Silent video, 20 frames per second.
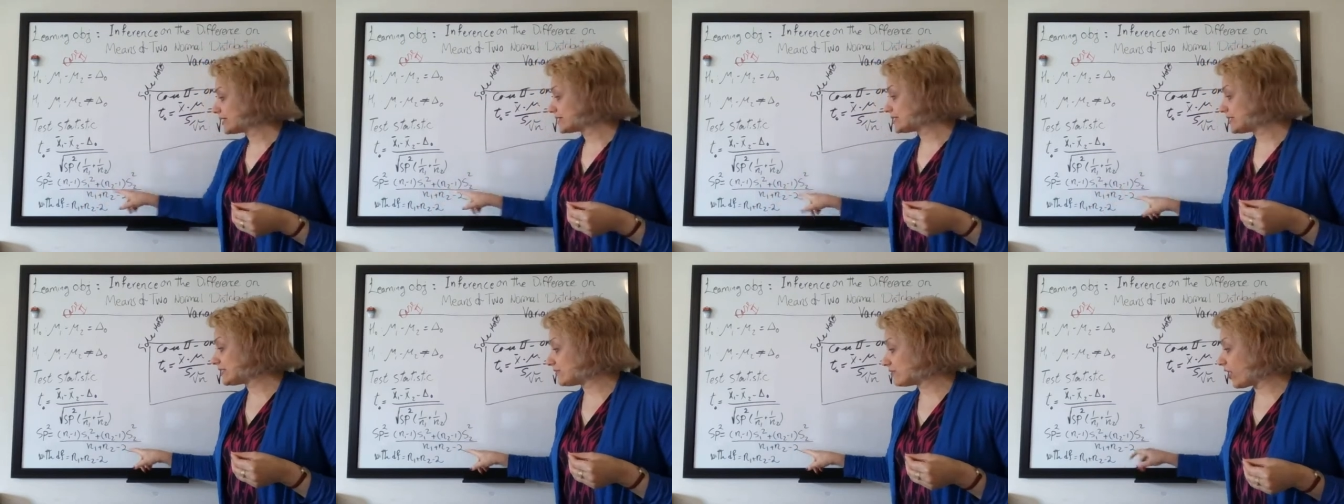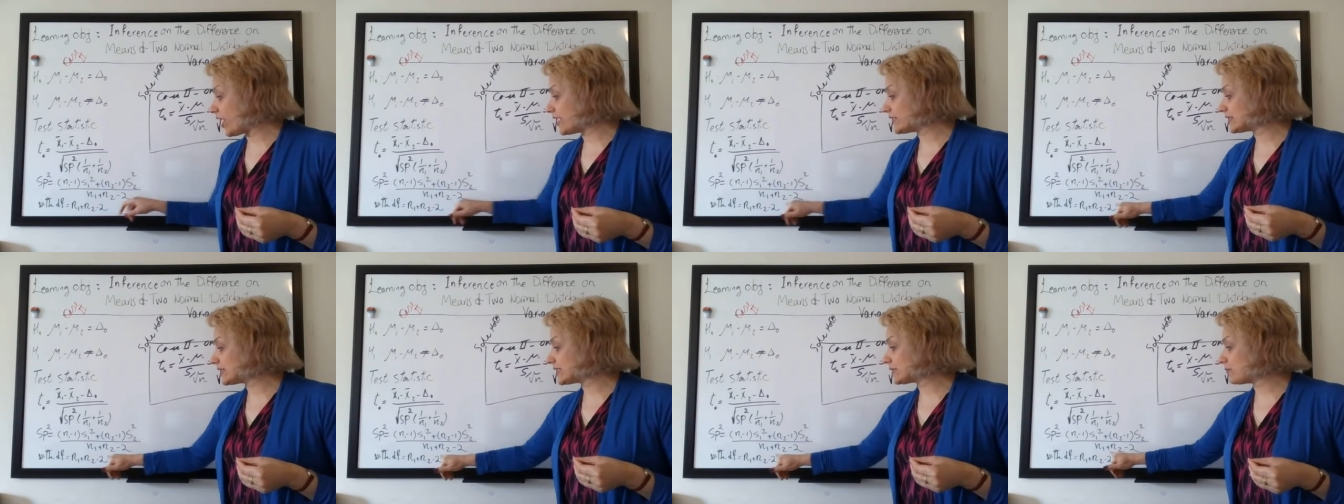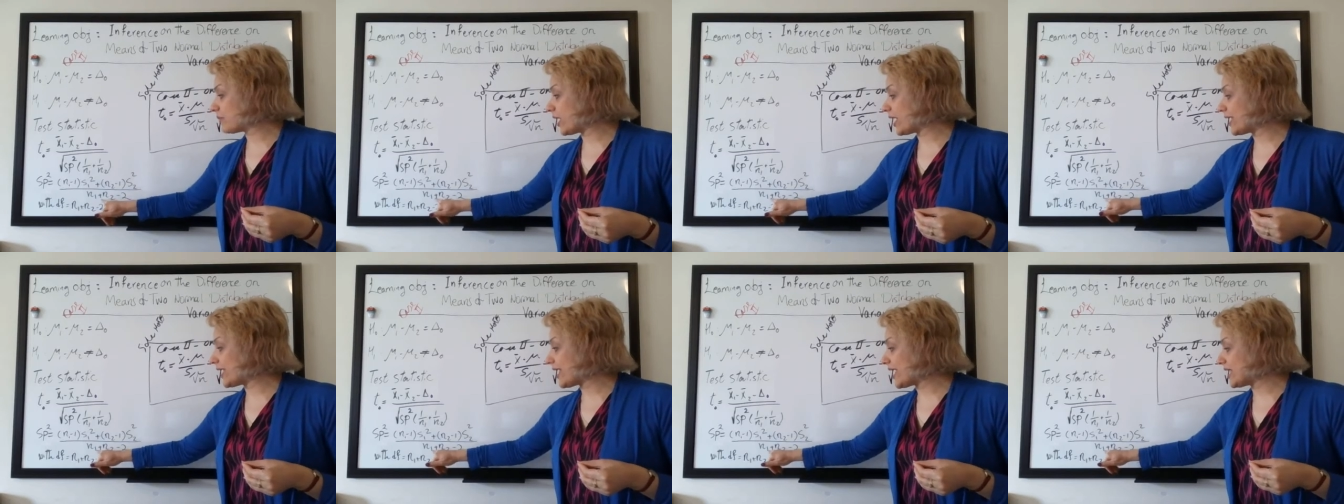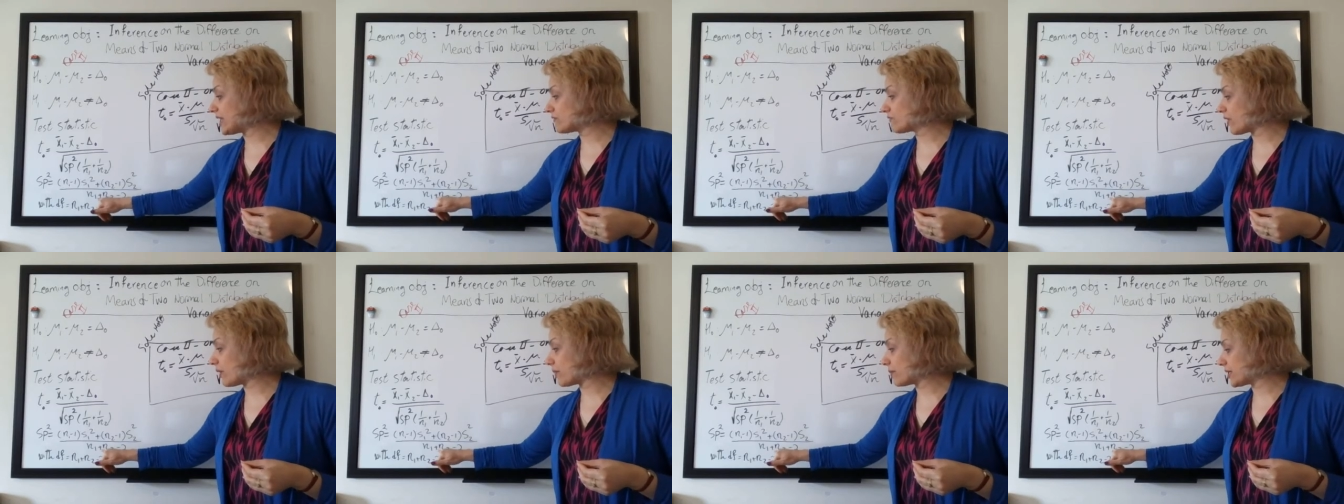divided by
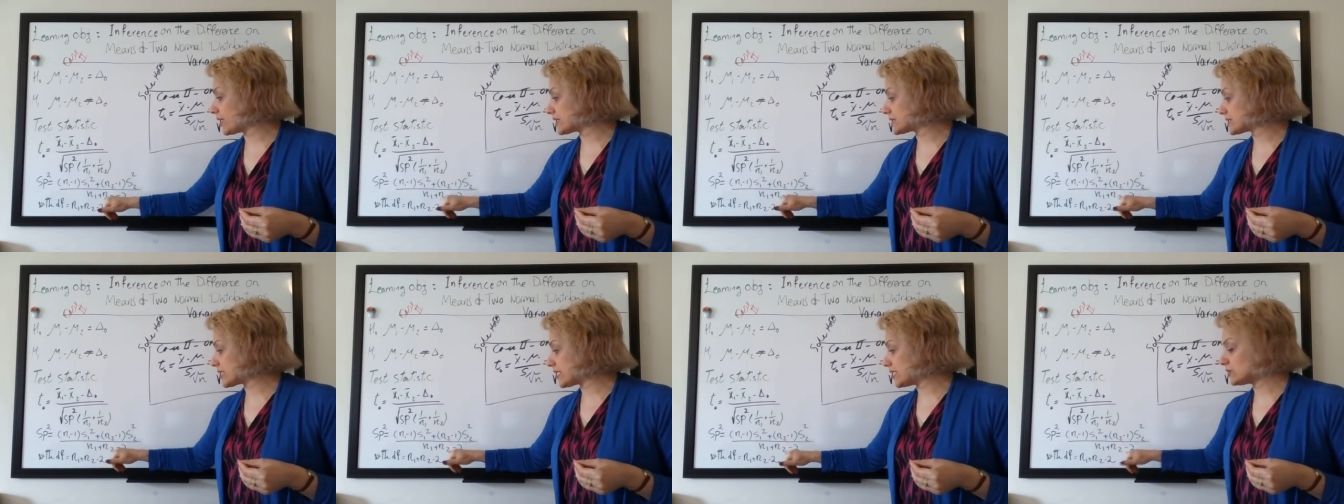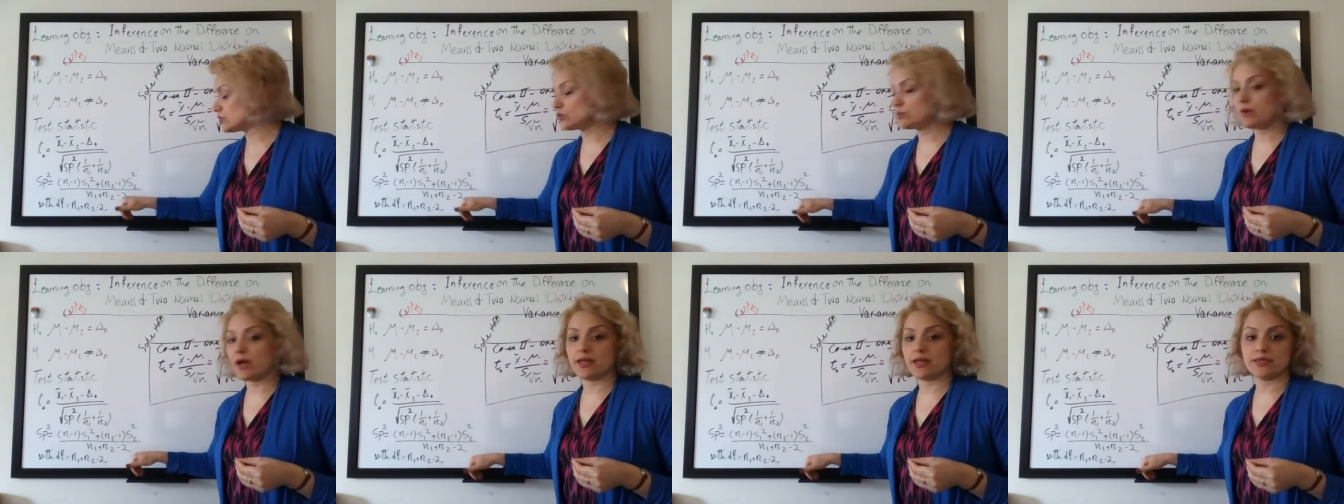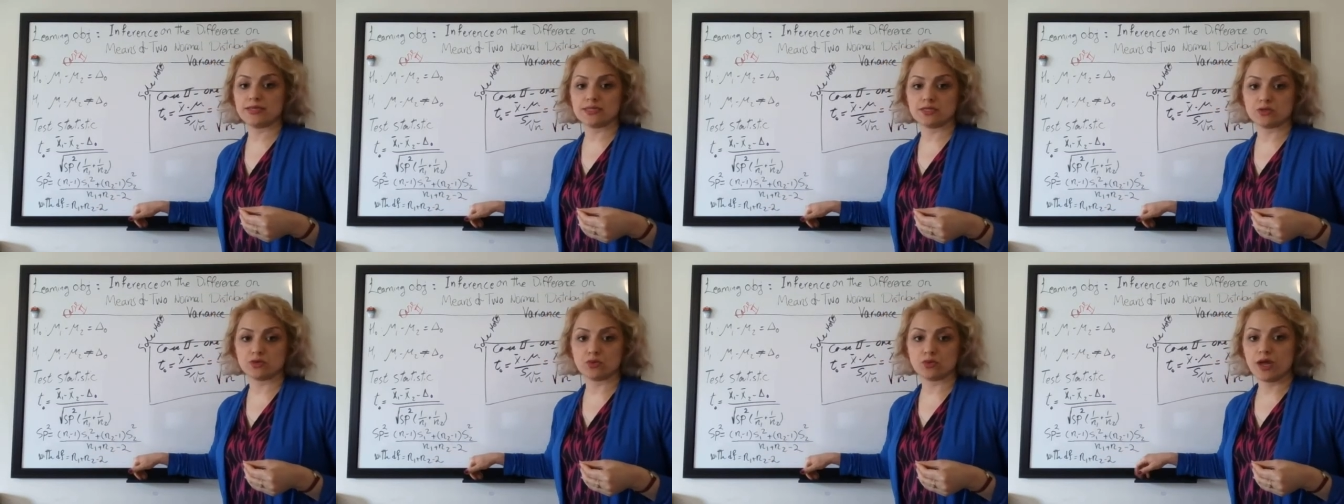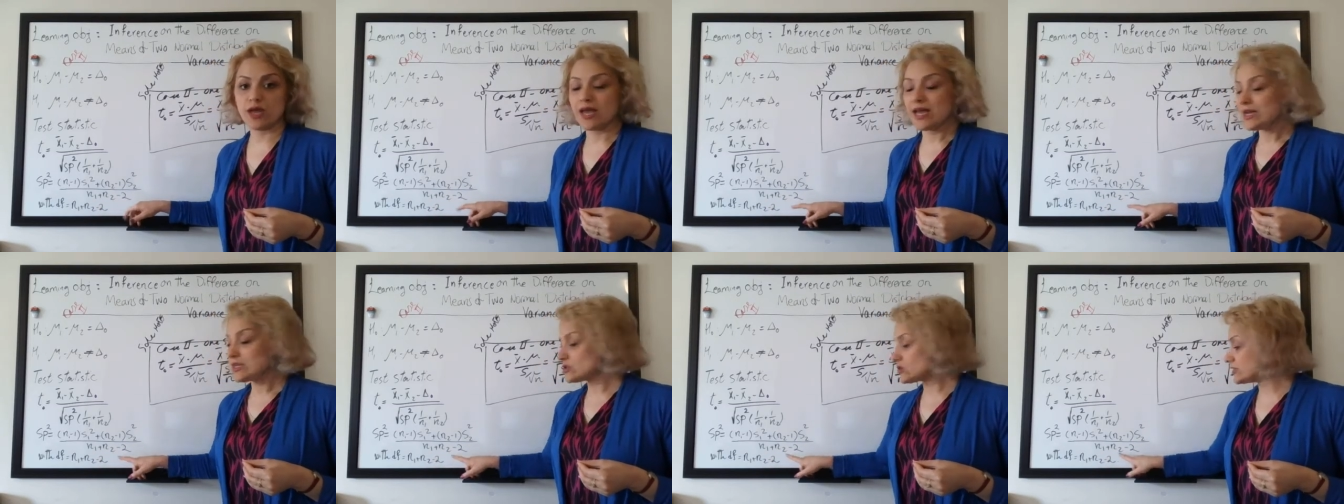n1 plus n2 minus 2.
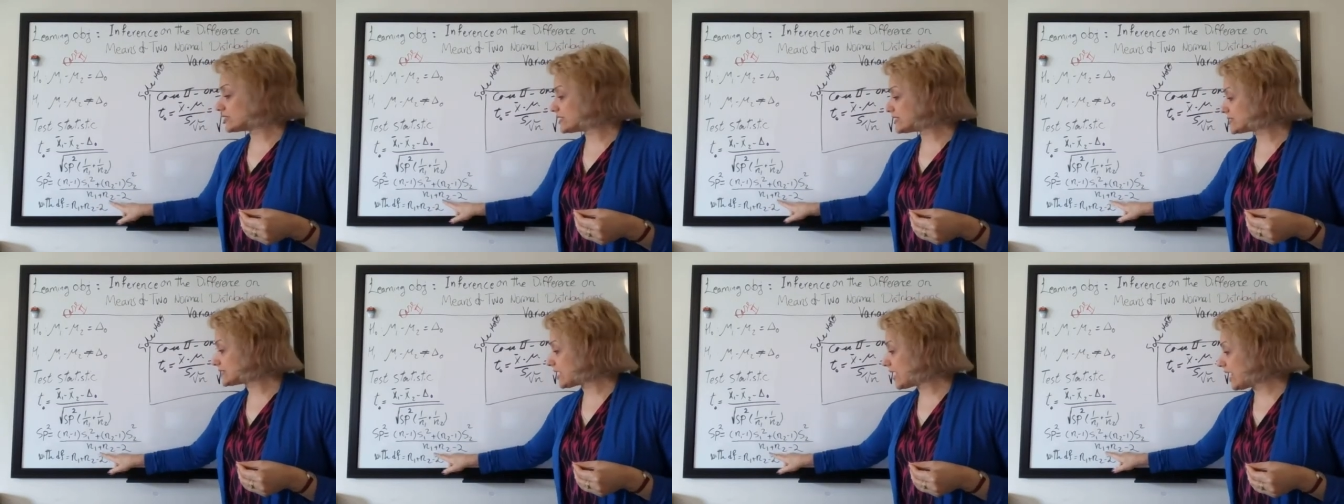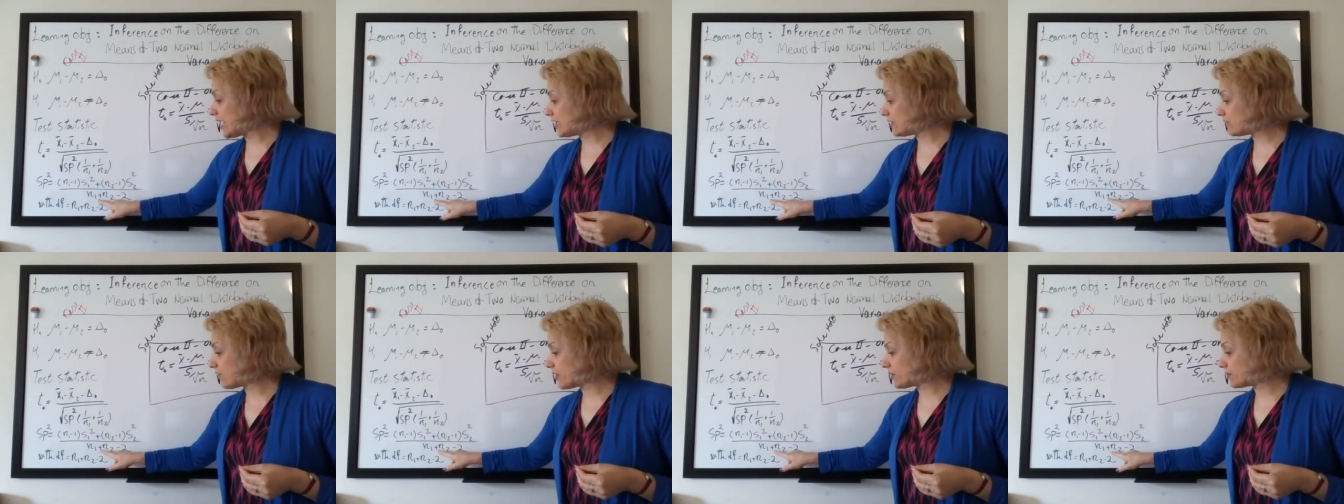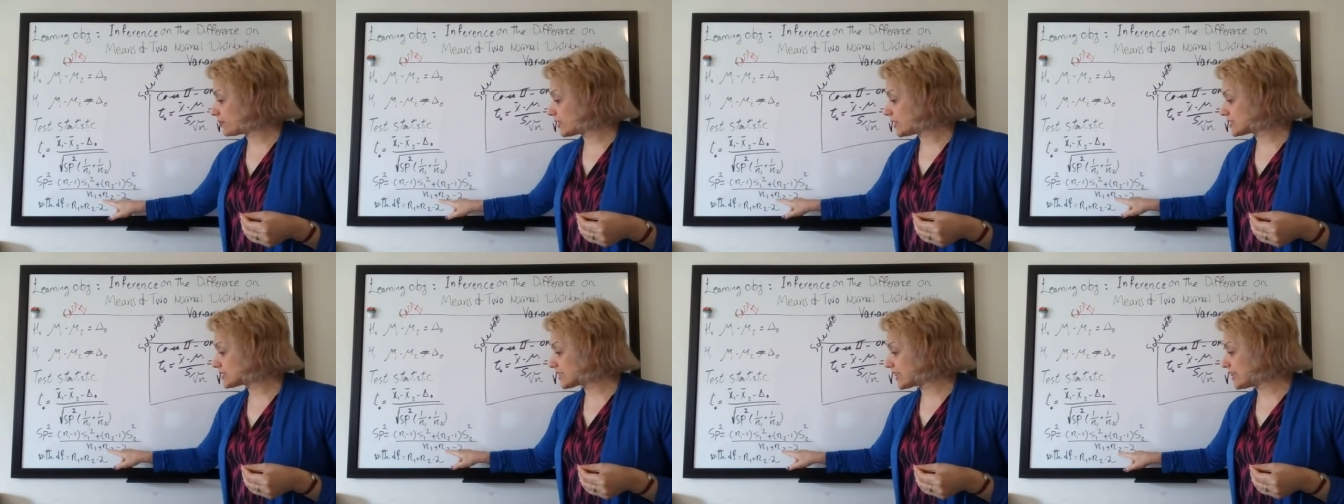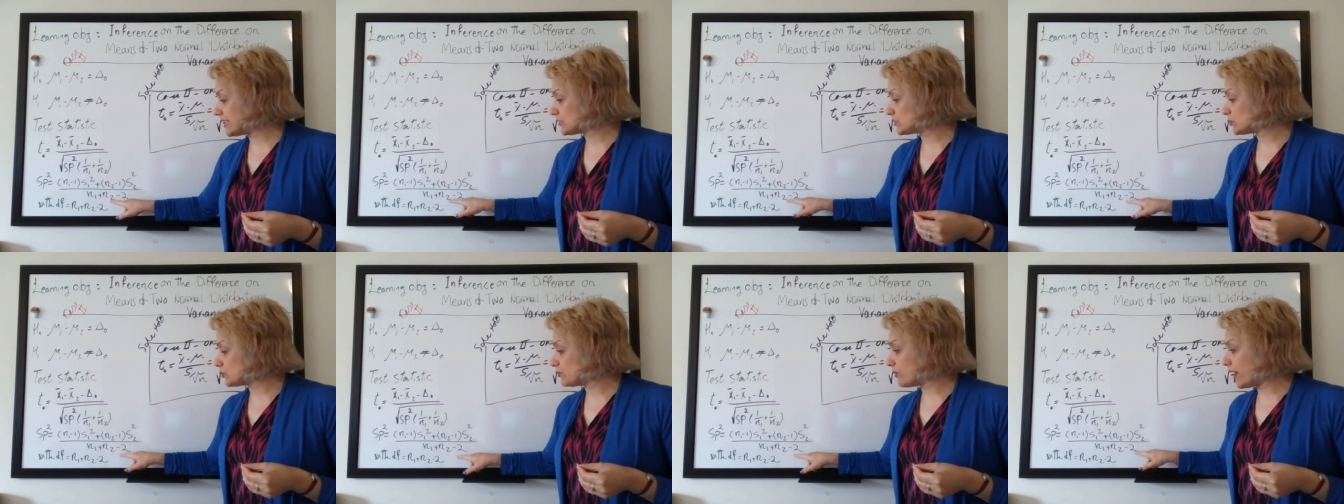So this n1 plus
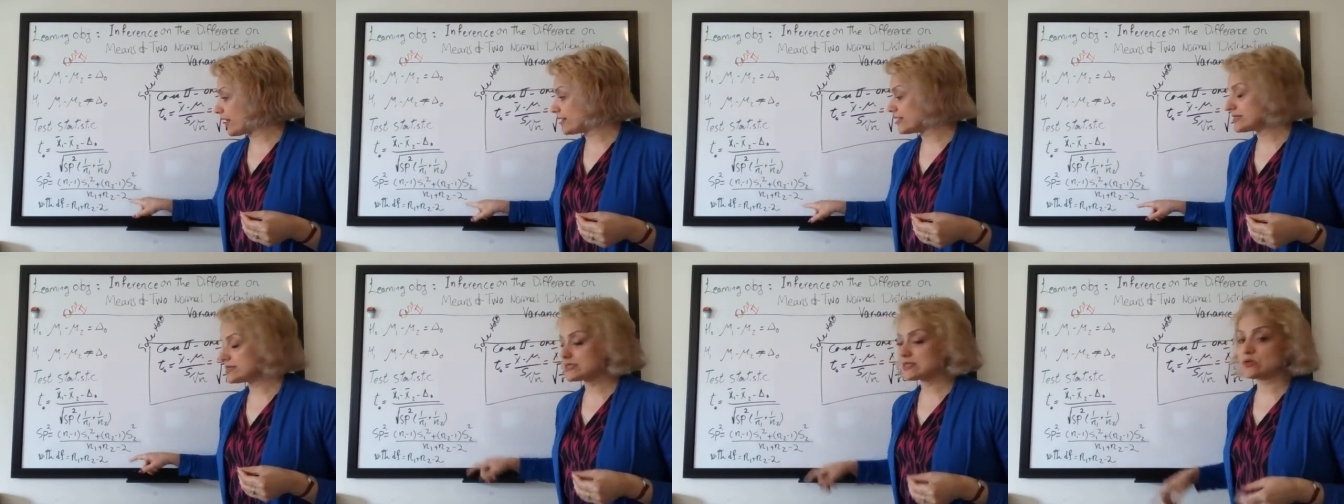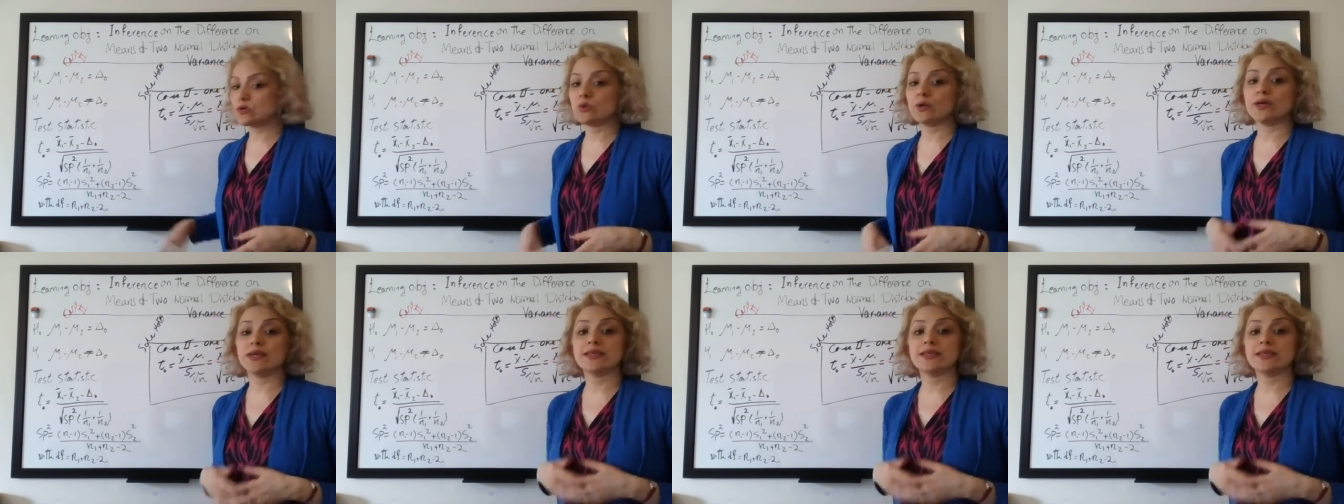n2 minus 2,